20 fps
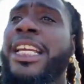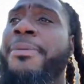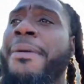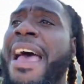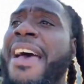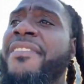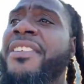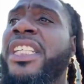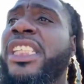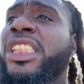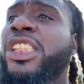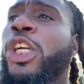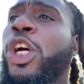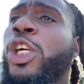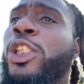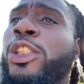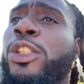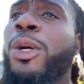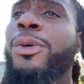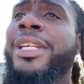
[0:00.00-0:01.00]
up having a
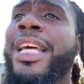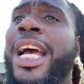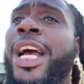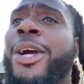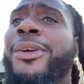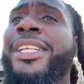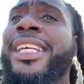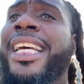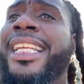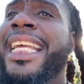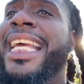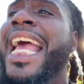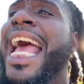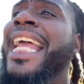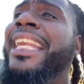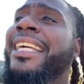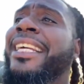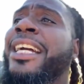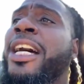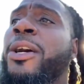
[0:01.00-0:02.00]
surgery on that hernia, and they had
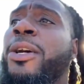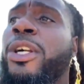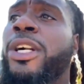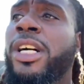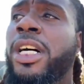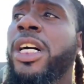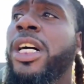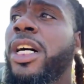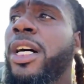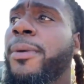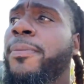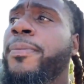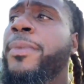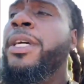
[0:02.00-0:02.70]
to